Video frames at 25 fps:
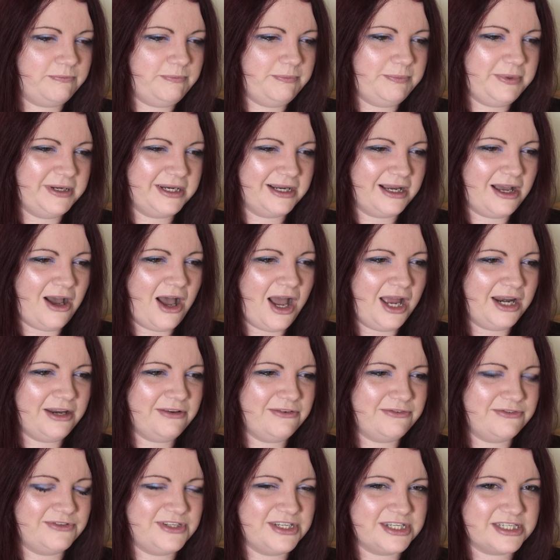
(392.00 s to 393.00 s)
been kind
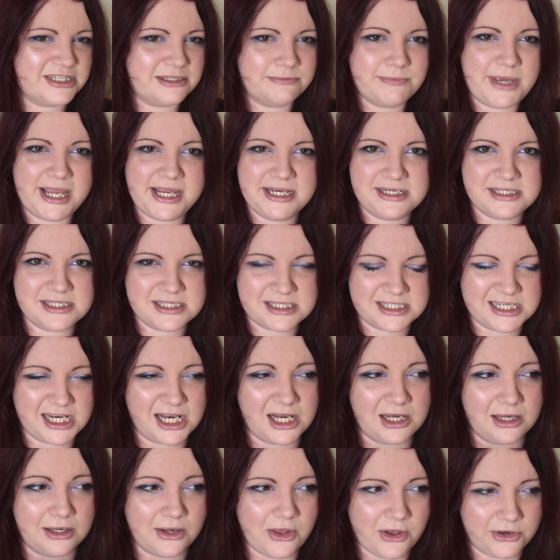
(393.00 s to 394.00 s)
of dismayed to see
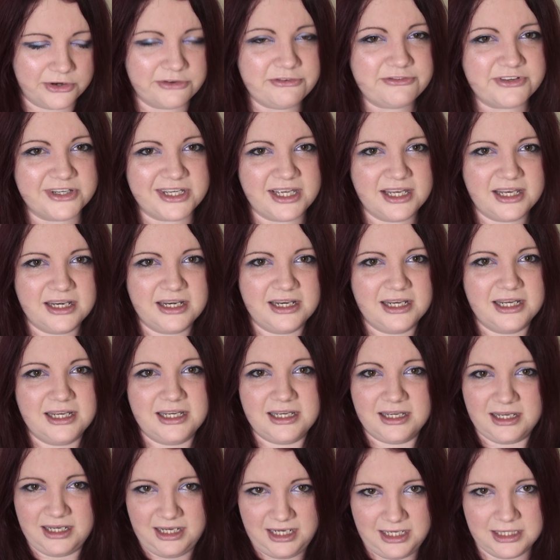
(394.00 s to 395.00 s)
a lot of it
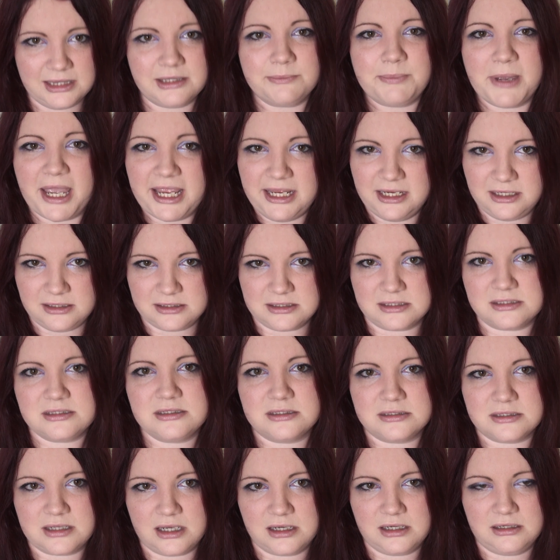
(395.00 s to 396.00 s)
in the pagan
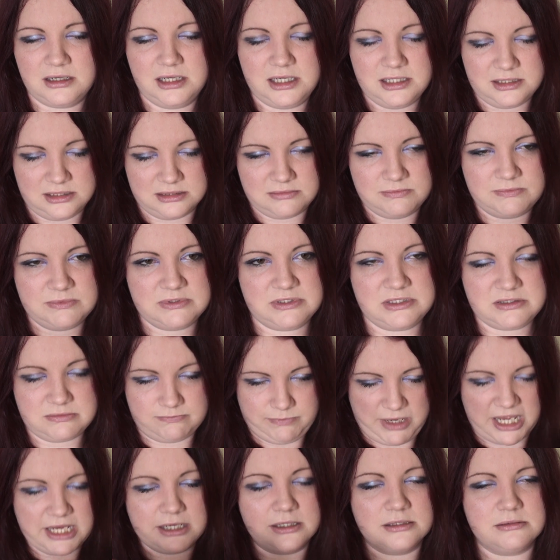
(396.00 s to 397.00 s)
society, in
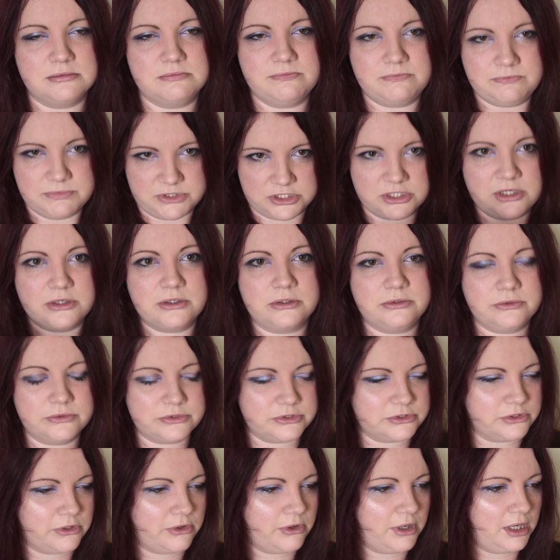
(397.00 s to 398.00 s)
pagan circles.
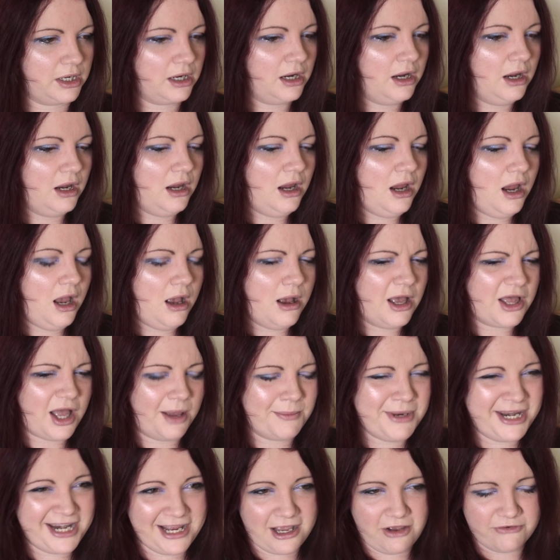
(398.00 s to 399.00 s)
Sorry, I
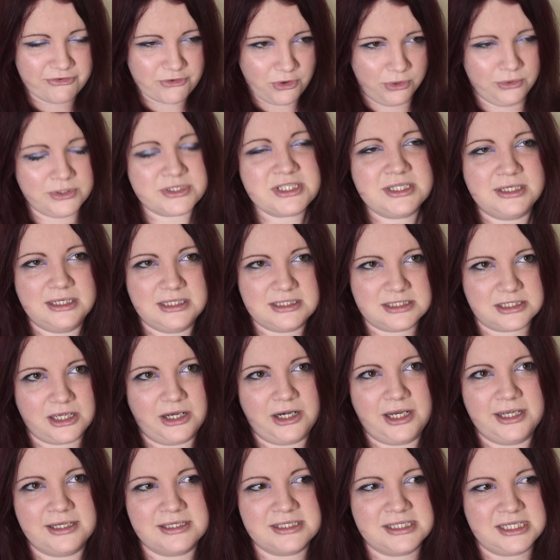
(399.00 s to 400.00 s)
mean, of course, it's going
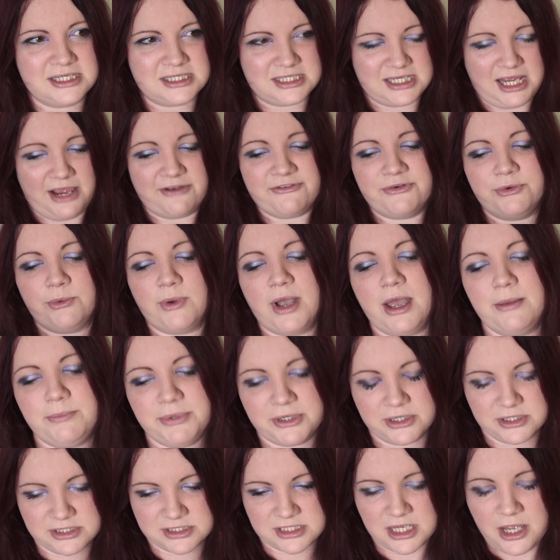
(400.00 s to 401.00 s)
to exist everywhere,
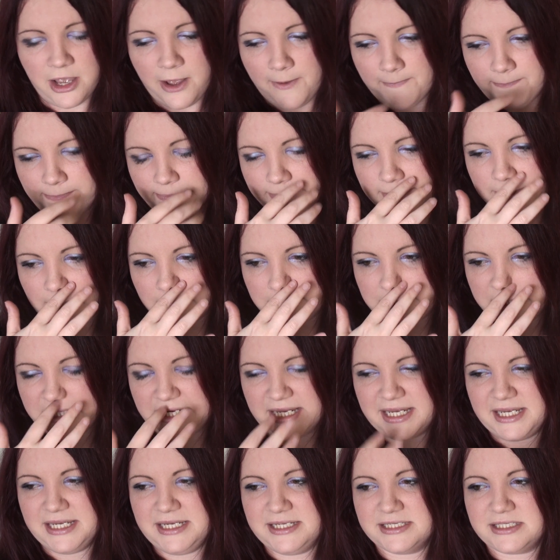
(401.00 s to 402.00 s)
because the
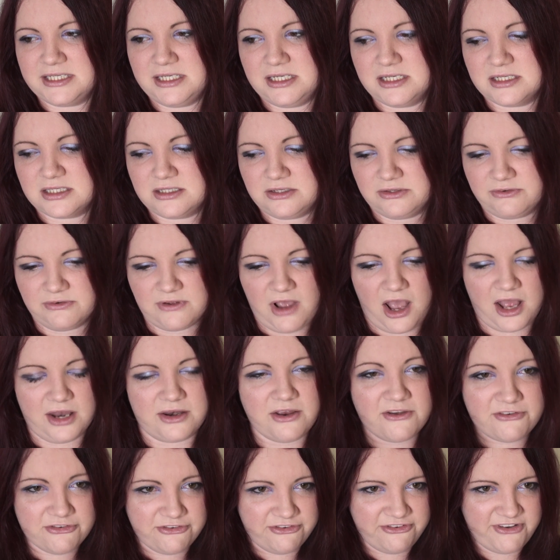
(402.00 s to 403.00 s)
easiest and
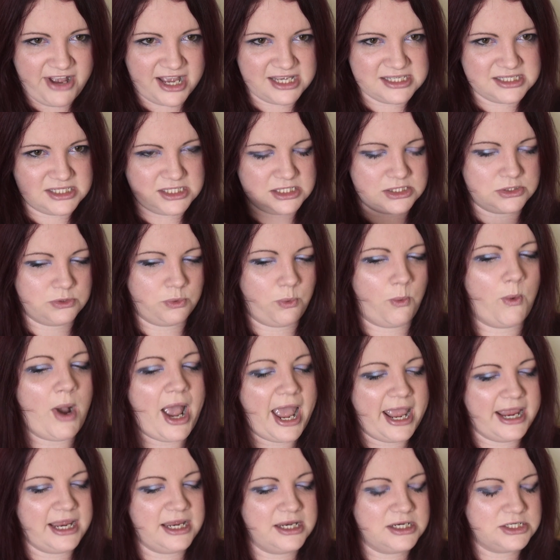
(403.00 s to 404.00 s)
fastest
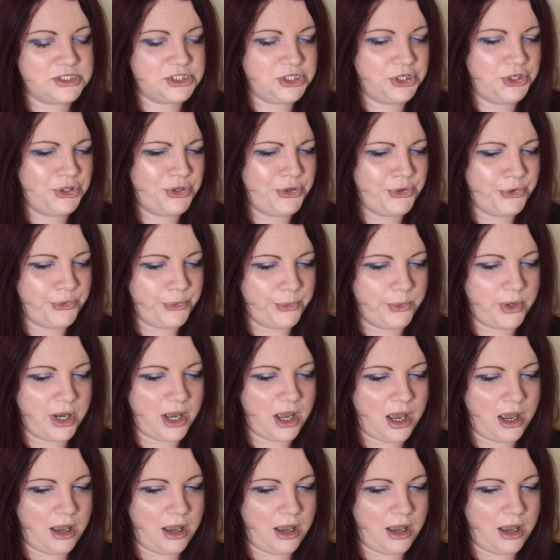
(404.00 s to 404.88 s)
way to